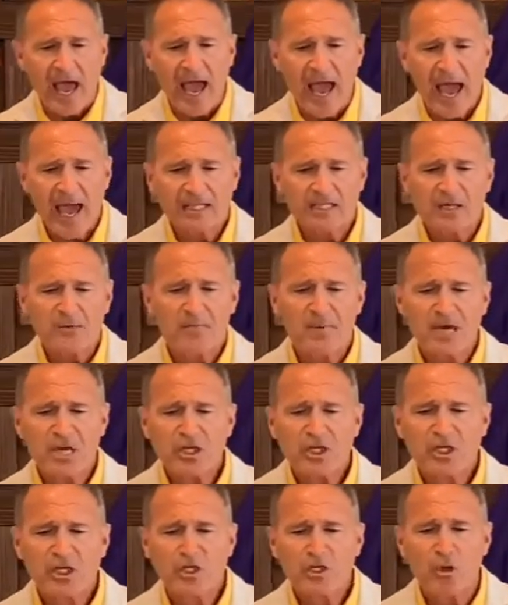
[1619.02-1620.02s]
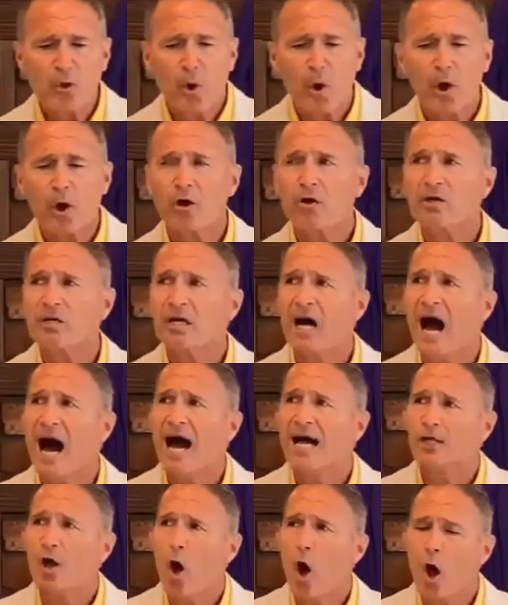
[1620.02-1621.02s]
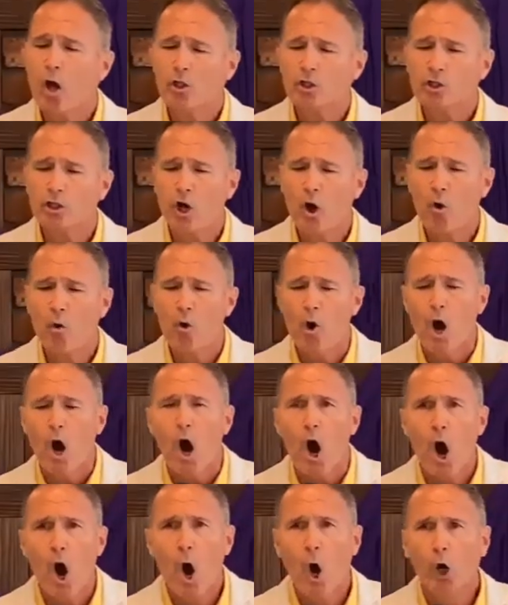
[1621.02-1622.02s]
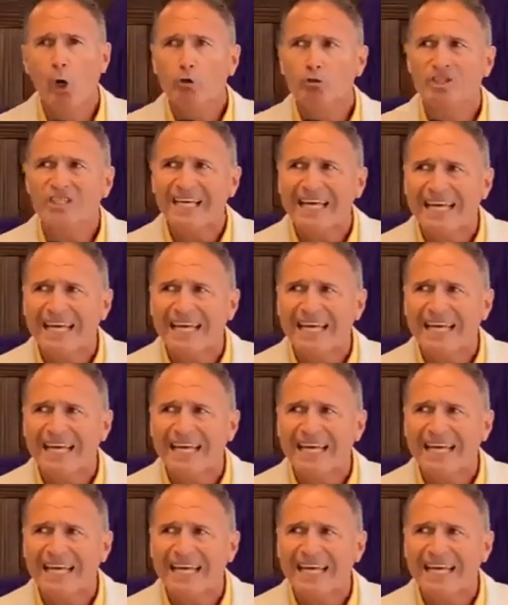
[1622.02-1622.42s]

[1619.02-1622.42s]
And to be sure, God also holds